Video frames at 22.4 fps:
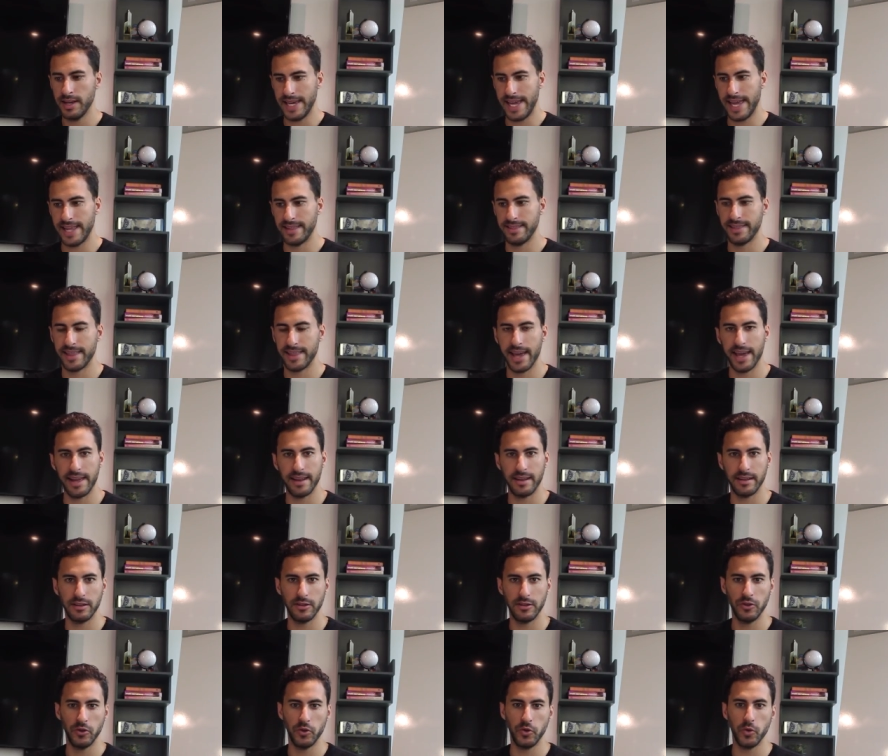and
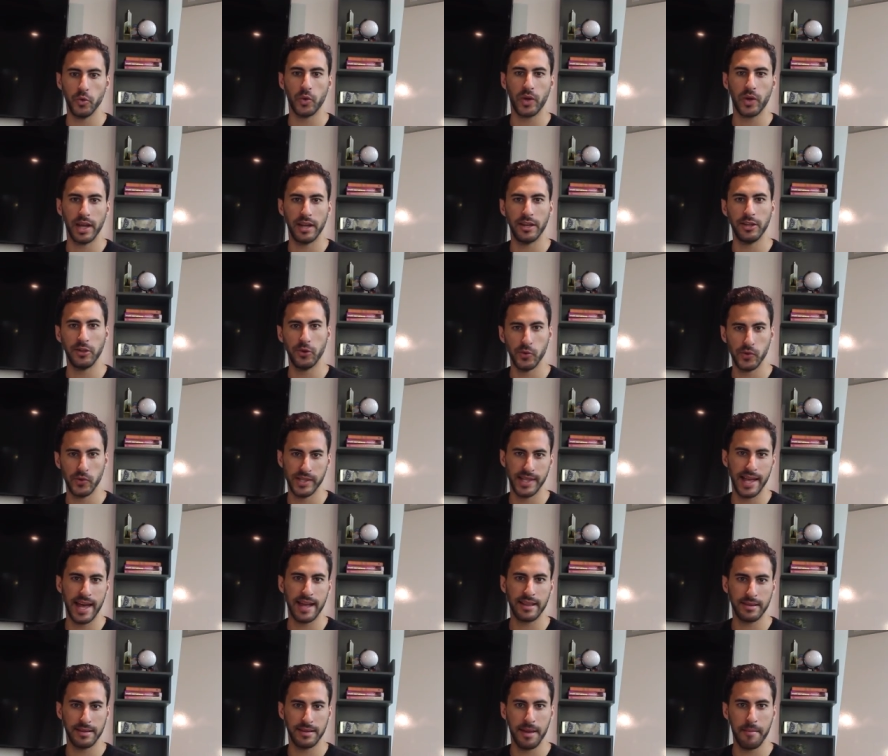then you can use
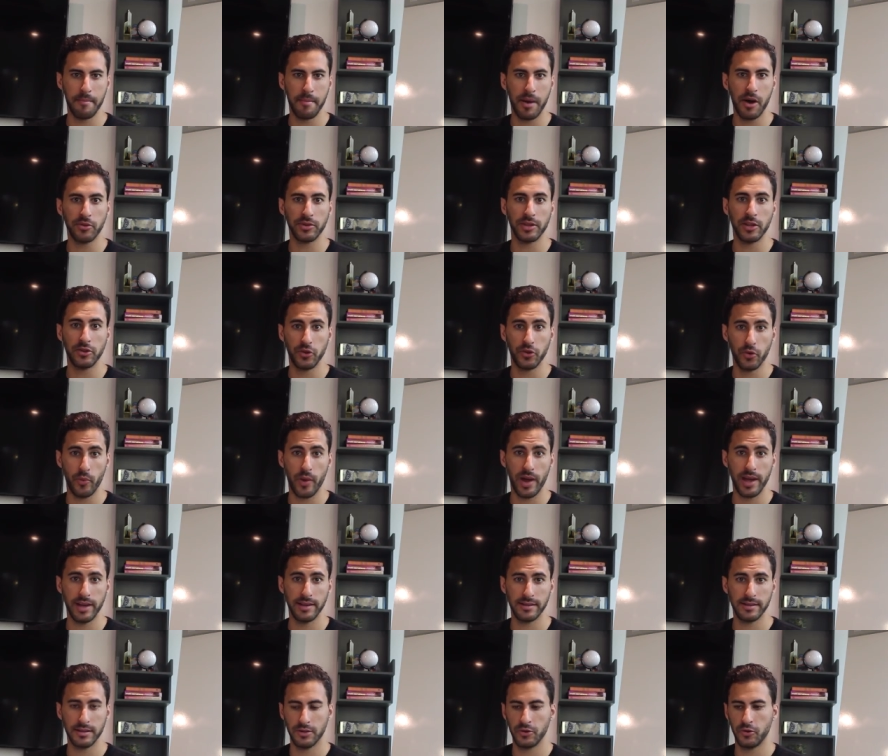that amount that you
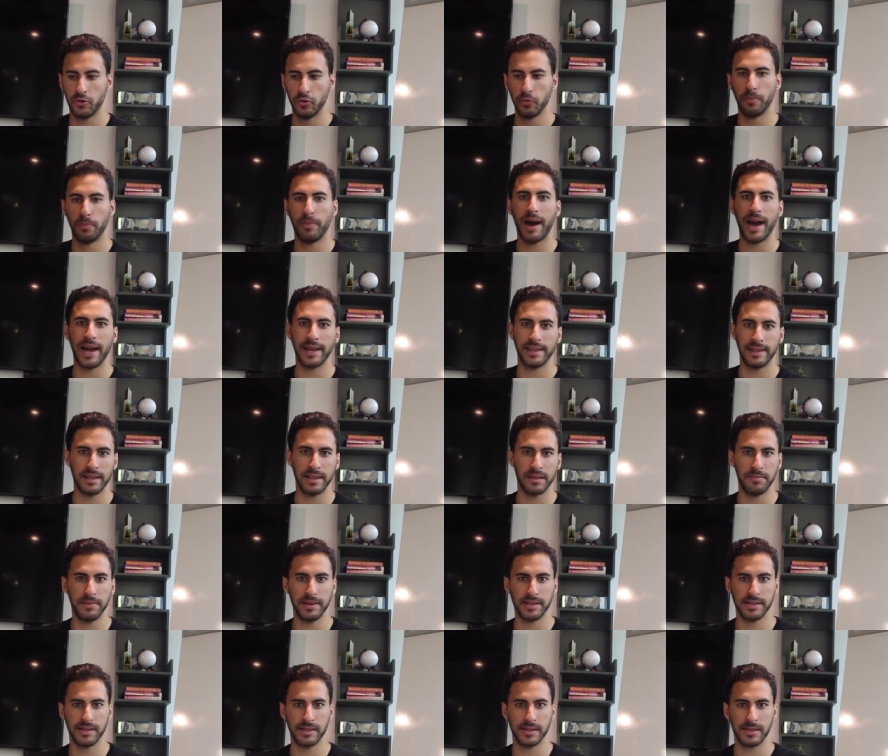raise to buy that
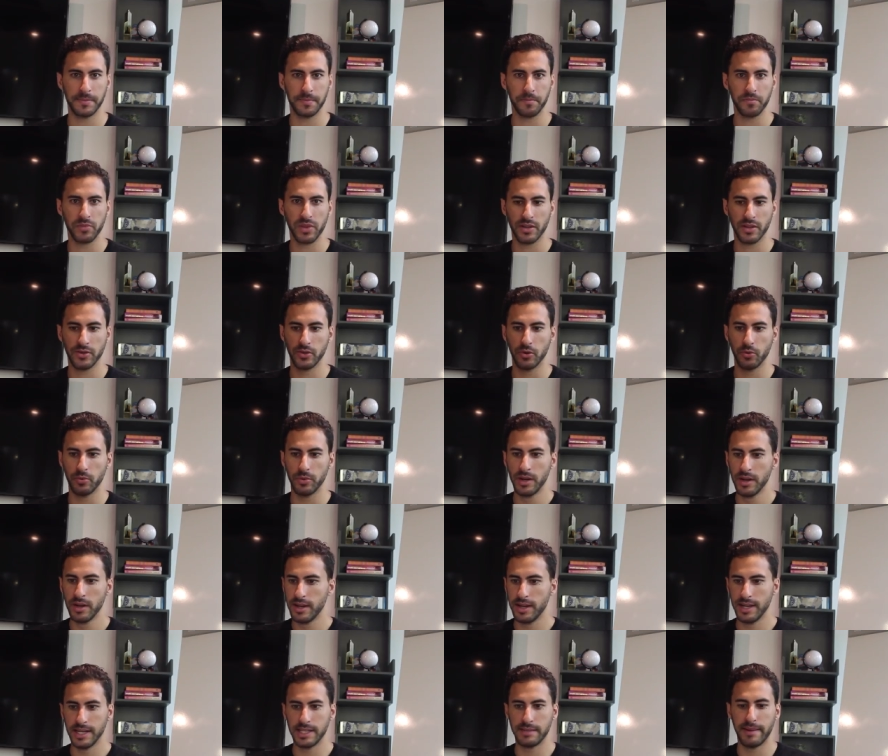business so
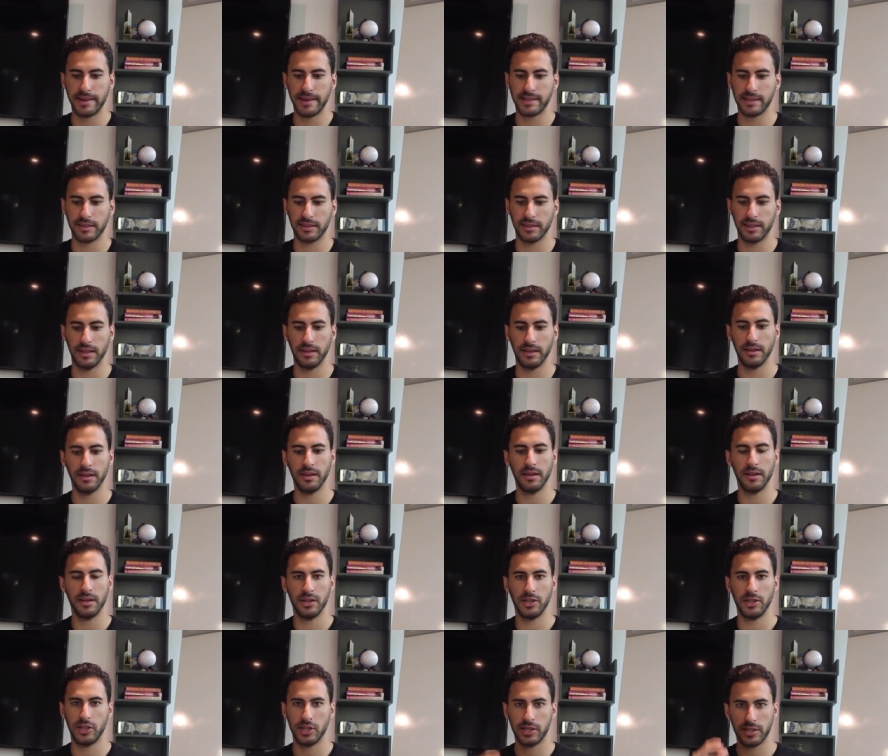it's basically
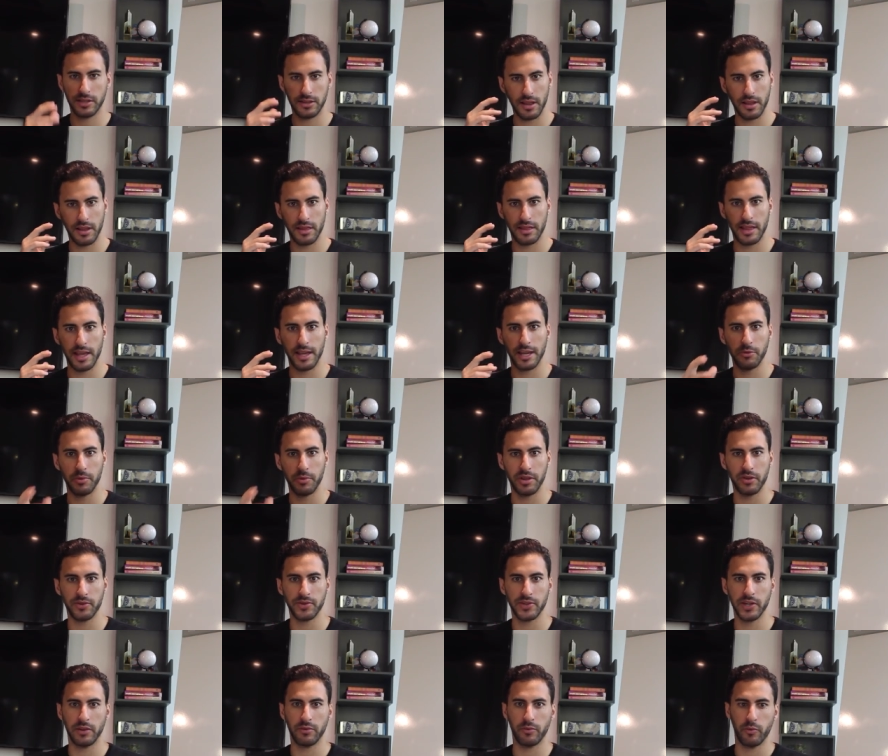just thinking with
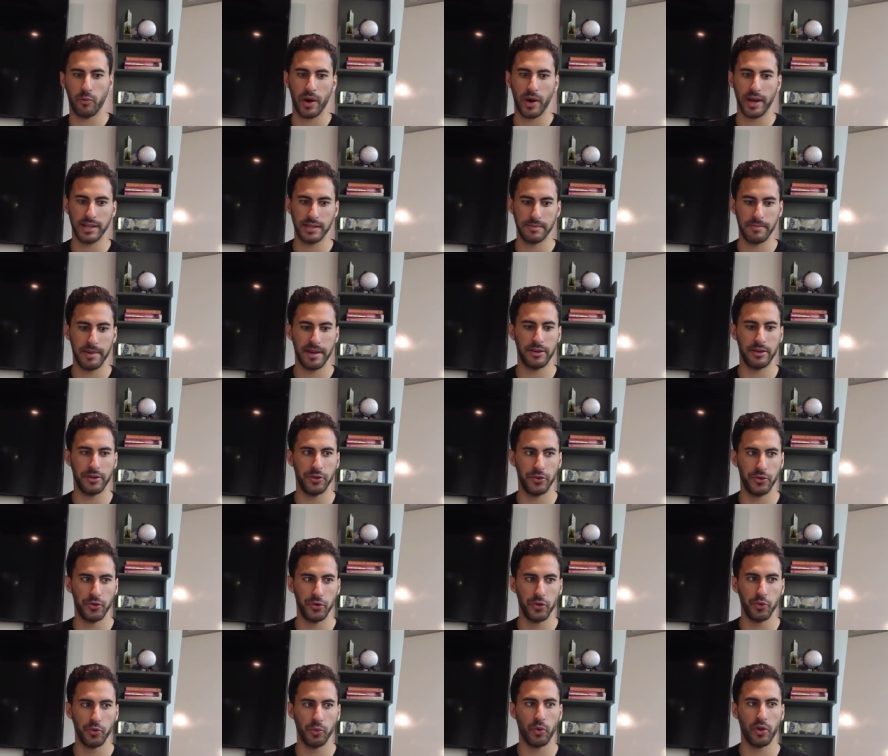yourself, what is better?
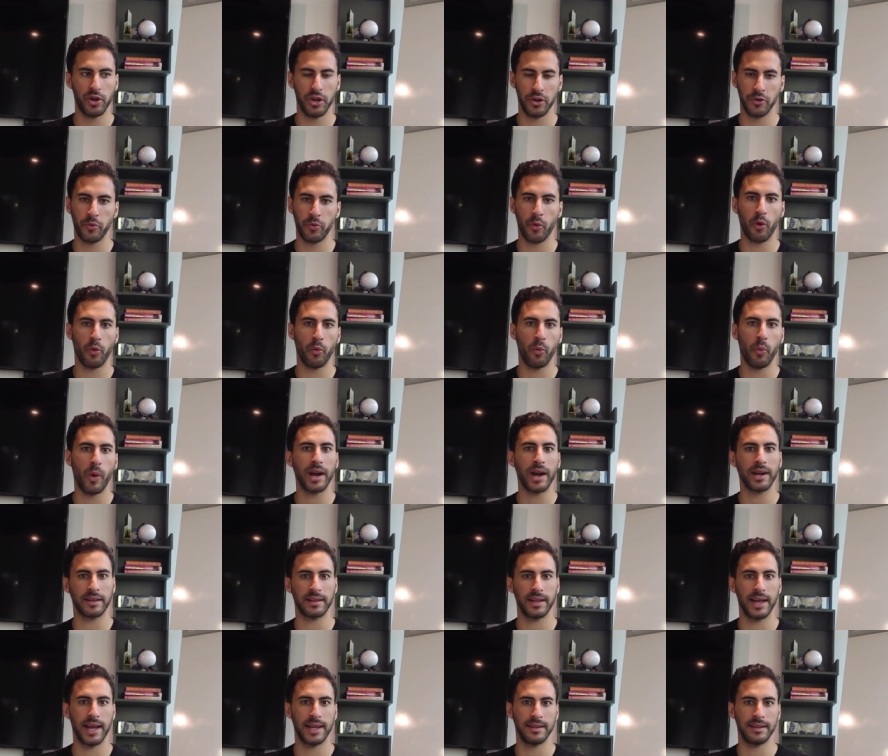Do you want to grow one
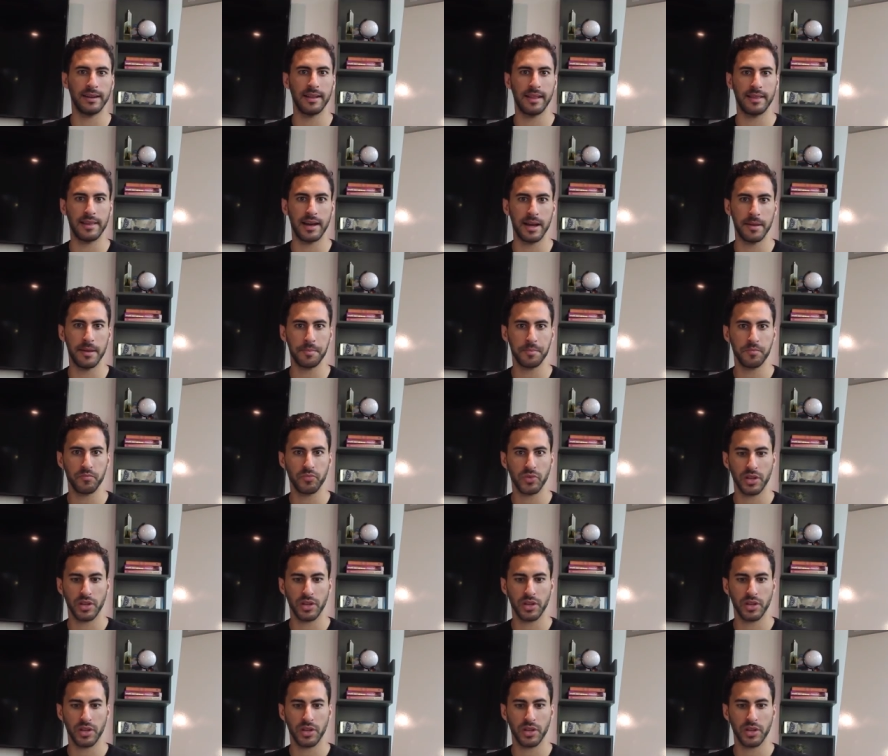client at a time?